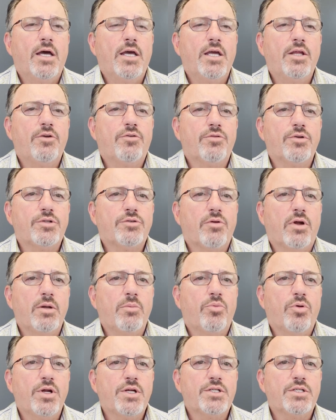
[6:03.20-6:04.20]
interest rate
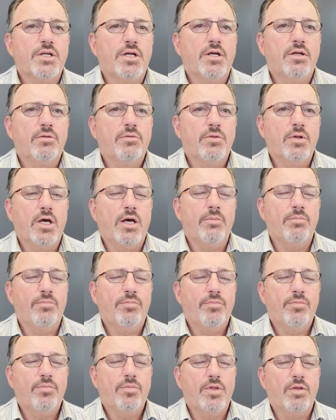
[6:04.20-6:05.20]
pressure, um,
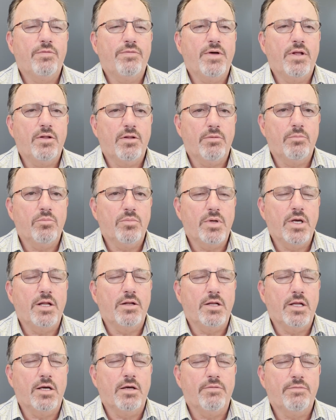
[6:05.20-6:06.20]
the, fun, the uh,
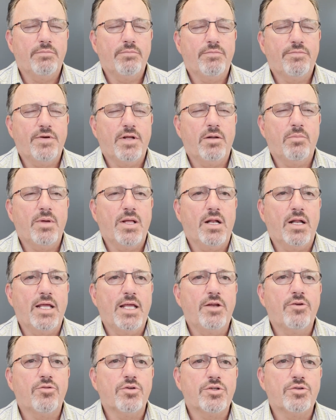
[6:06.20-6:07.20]
uh, fundamentally
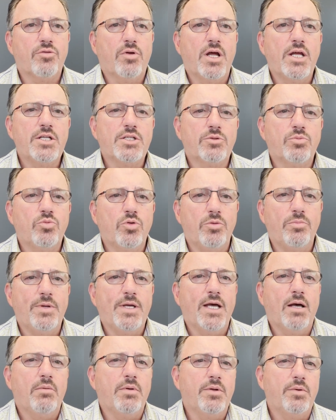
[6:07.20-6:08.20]
interest rates would be
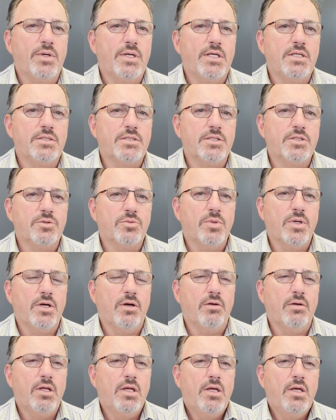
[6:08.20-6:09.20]
able to ease as
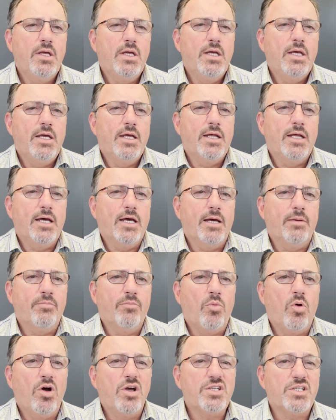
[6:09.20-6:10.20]
well. Um,
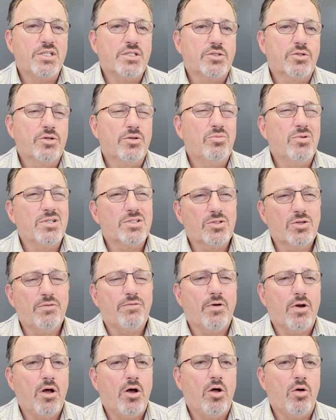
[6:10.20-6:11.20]
why is this good? Well, it's good
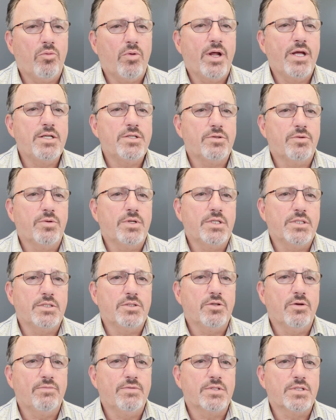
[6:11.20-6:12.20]
for a whole range of reasons,
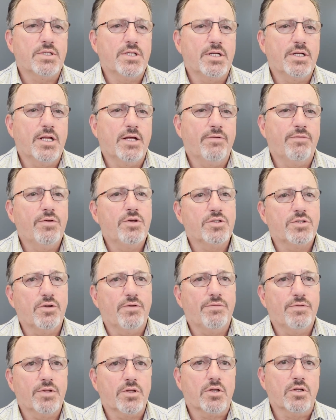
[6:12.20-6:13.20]
obviously. Now, first off,
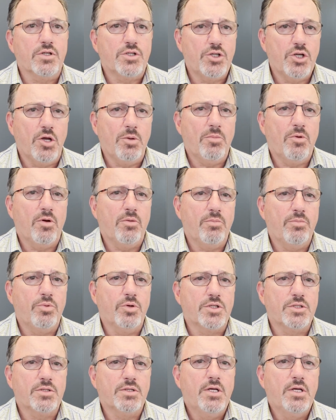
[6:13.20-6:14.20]
for the consumer, it puts,